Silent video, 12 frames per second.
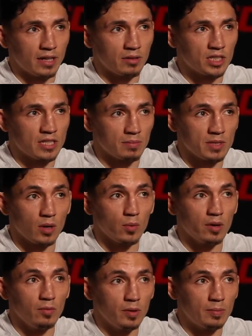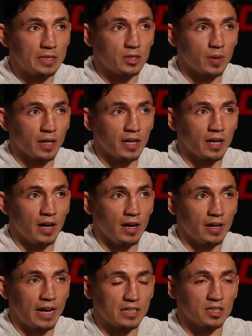That was just something. So we'd been drilling,
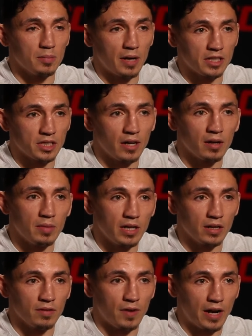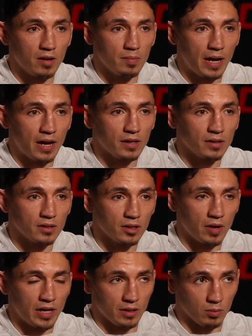catching the body shot and immediately firing back.
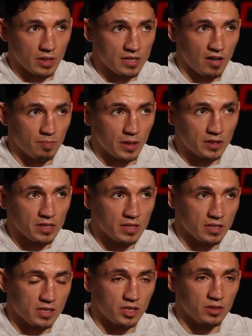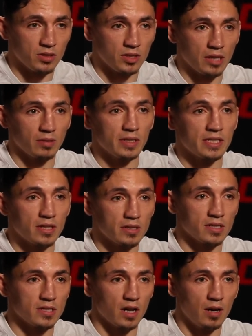Granted, it was off punches because he generally
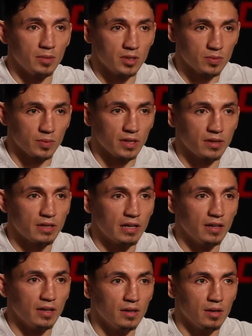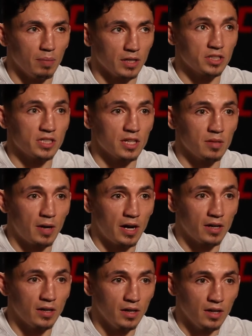starts his combos with punches to the
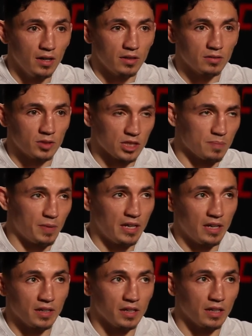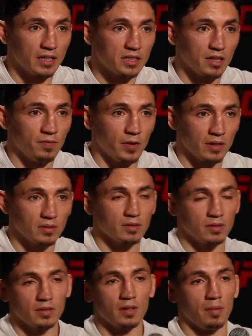body. Just being in the clinch, I felt
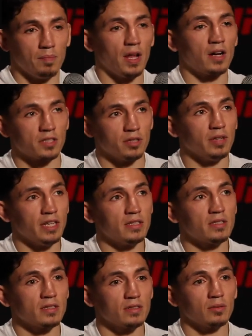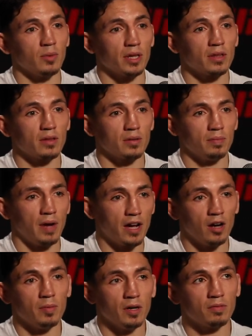I blocked two knees with my
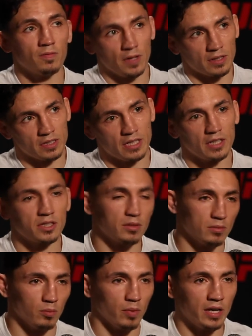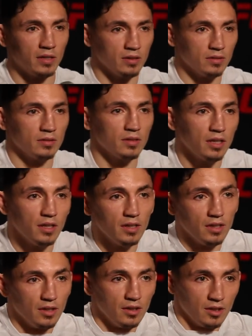elbow, felt the touch, went.
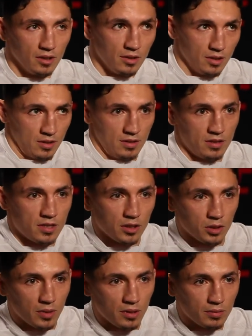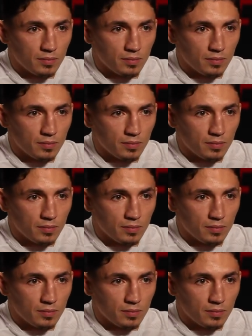All she wrote.